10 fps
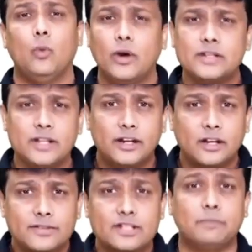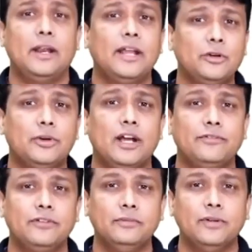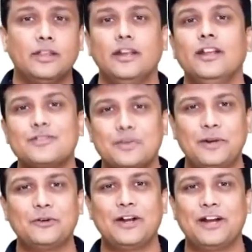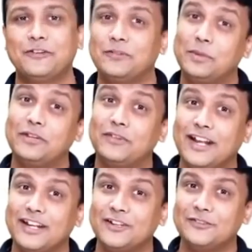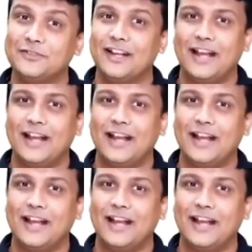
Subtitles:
What is the nerve supplying to diaphragm? The nerve supplying to diaphragm will be the phrenic nerve.